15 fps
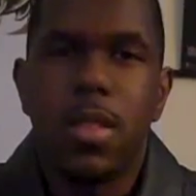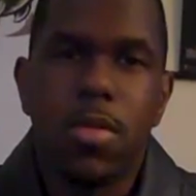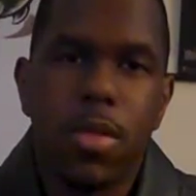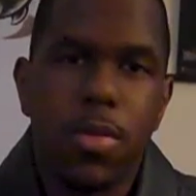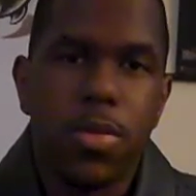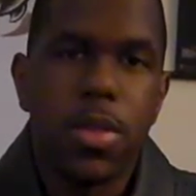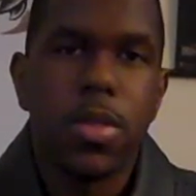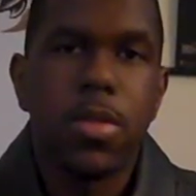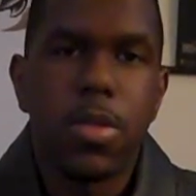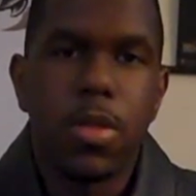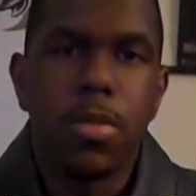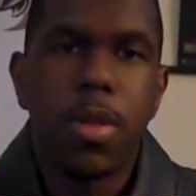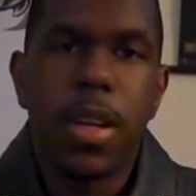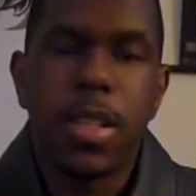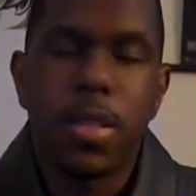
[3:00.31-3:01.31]
the
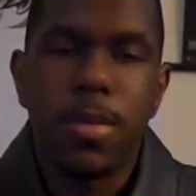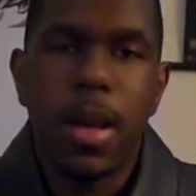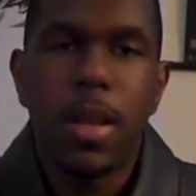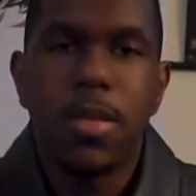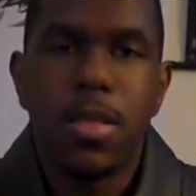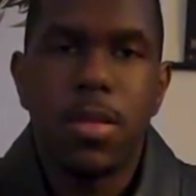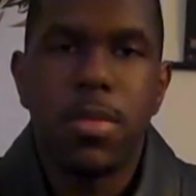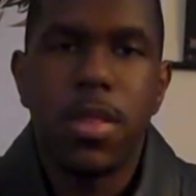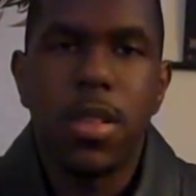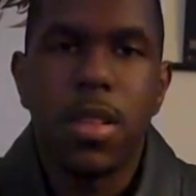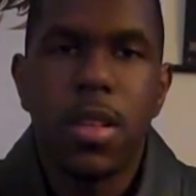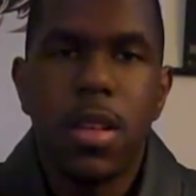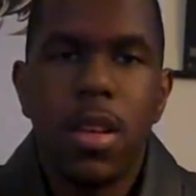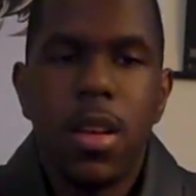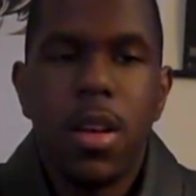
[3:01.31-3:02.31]
reviewer makes them out to be?
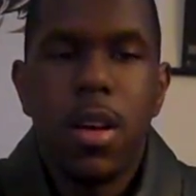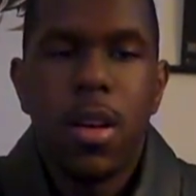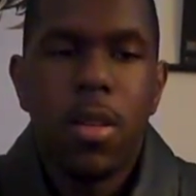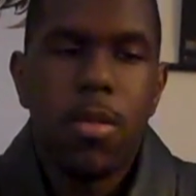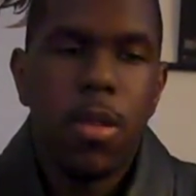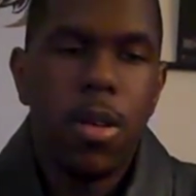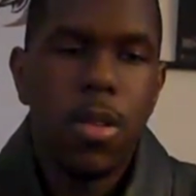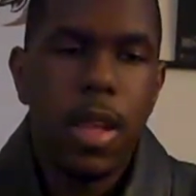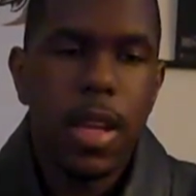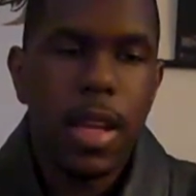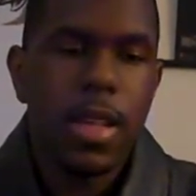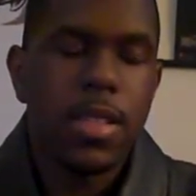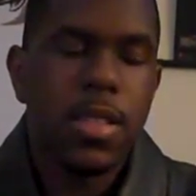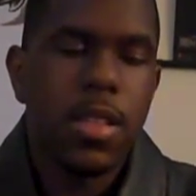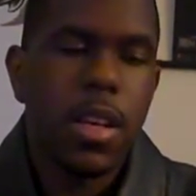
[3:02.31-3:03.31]
Well, like
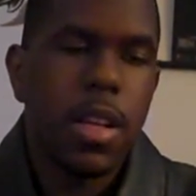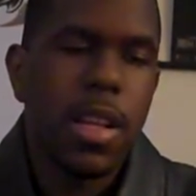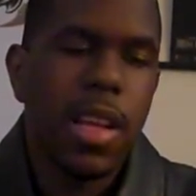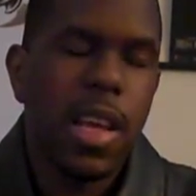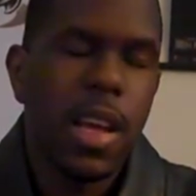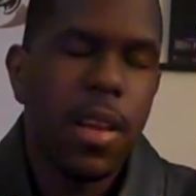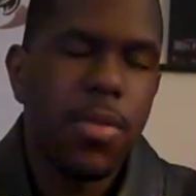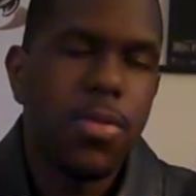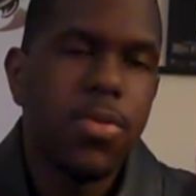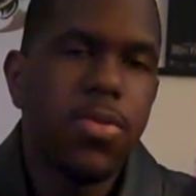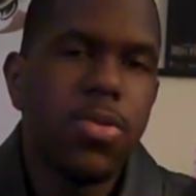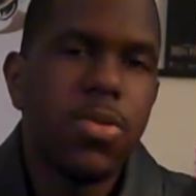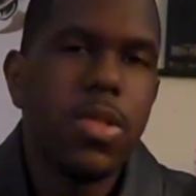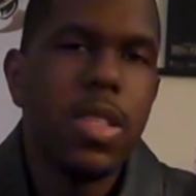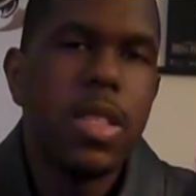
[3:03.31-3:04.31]
I said,
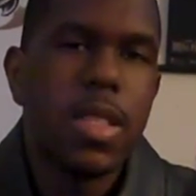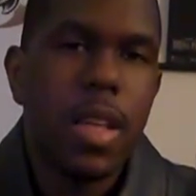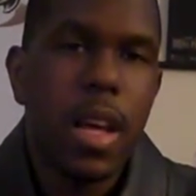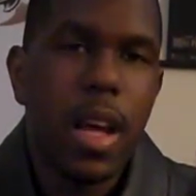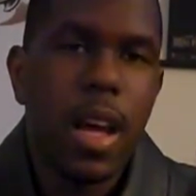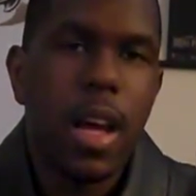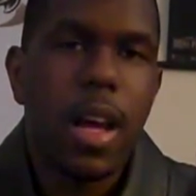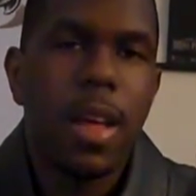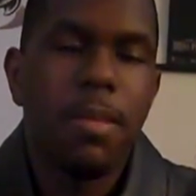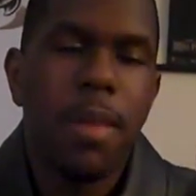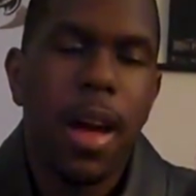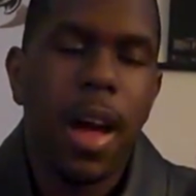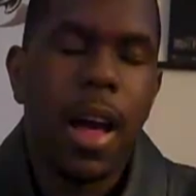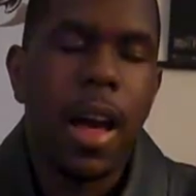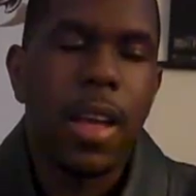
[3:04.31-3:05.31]
every time
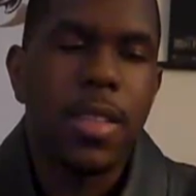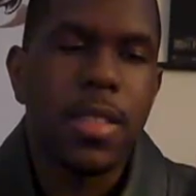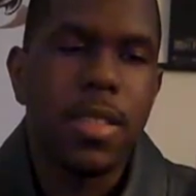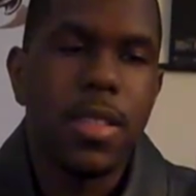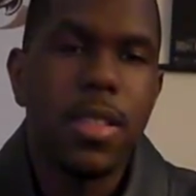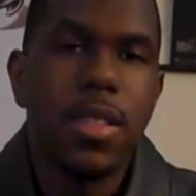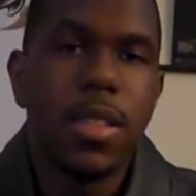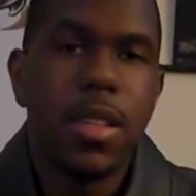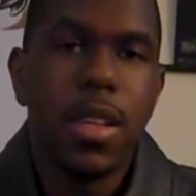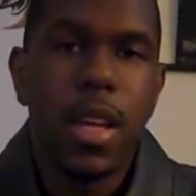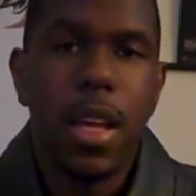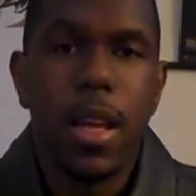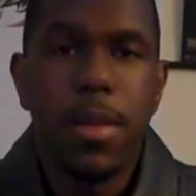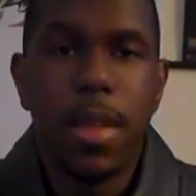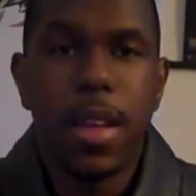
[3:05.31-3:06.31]
I see a
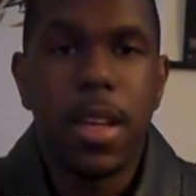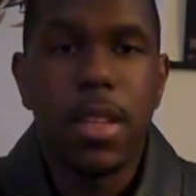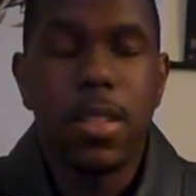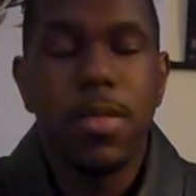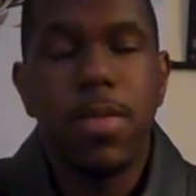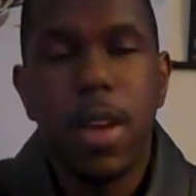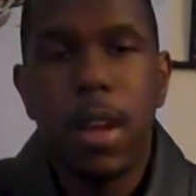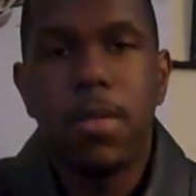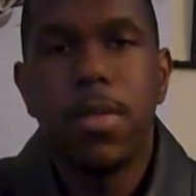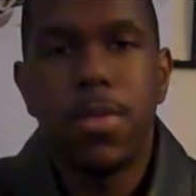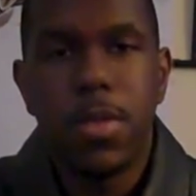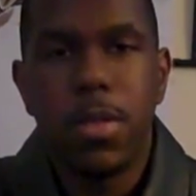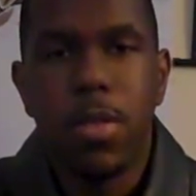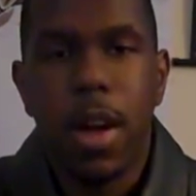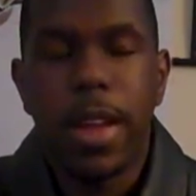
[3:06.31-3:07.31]
game that gets a bad
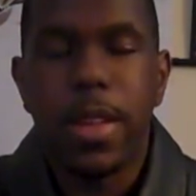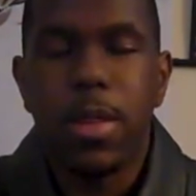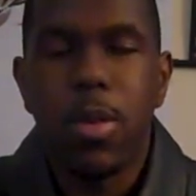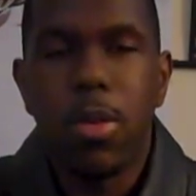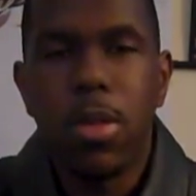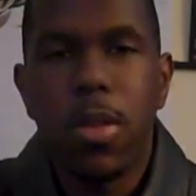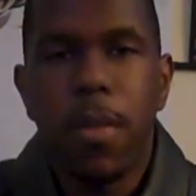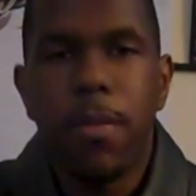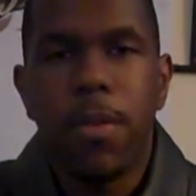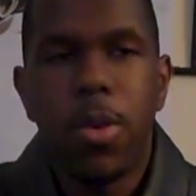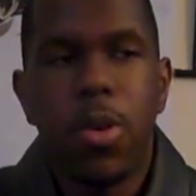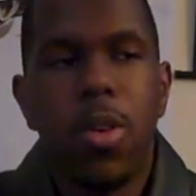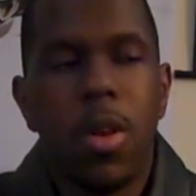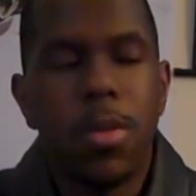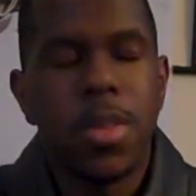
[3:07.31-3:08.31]
review, I go in the
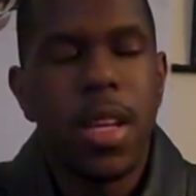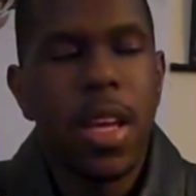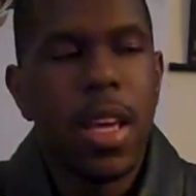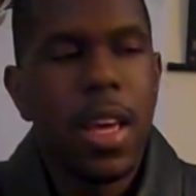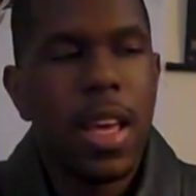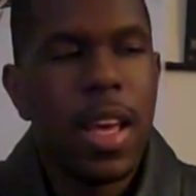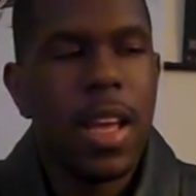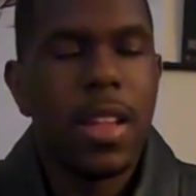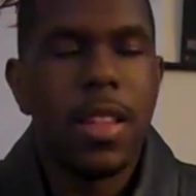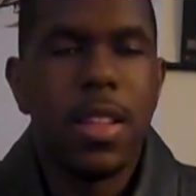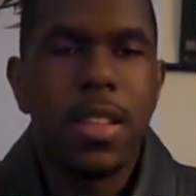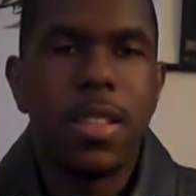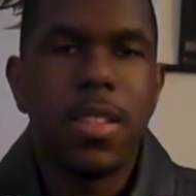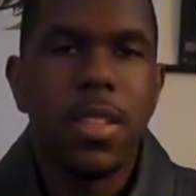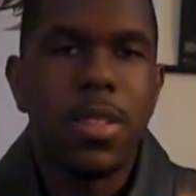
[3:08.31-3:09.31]
forums, and
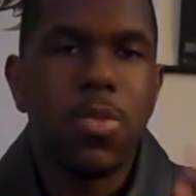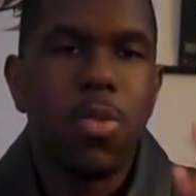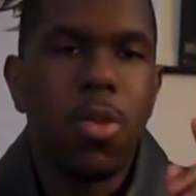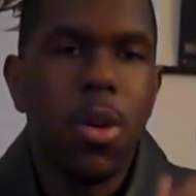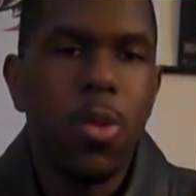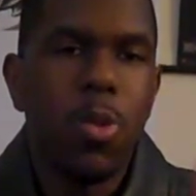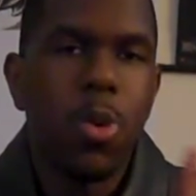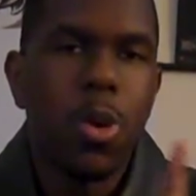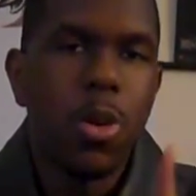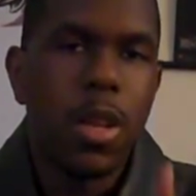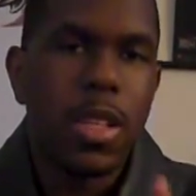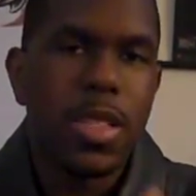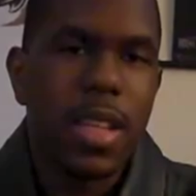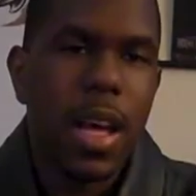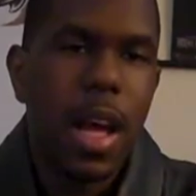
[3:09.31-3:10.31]
this is one word
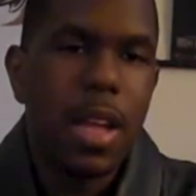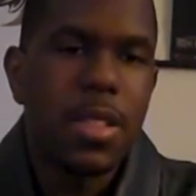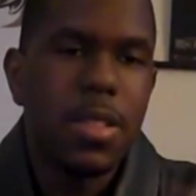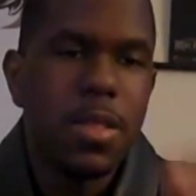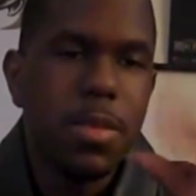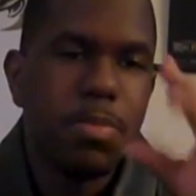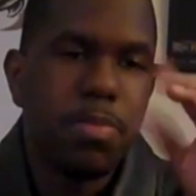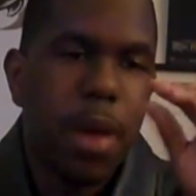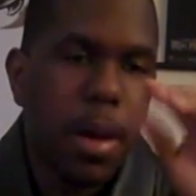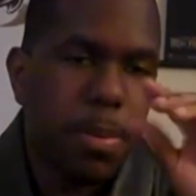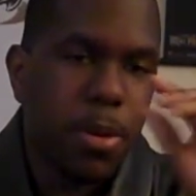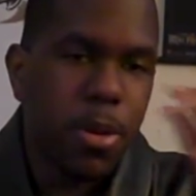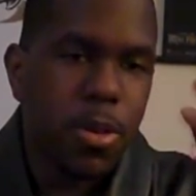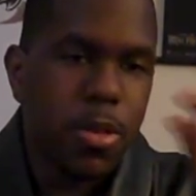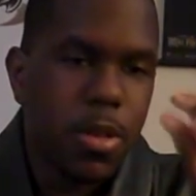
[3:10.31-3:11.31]
that's constantly
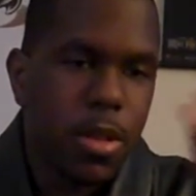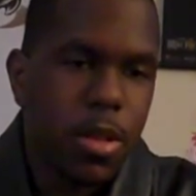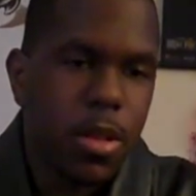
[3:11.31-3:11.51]
peppered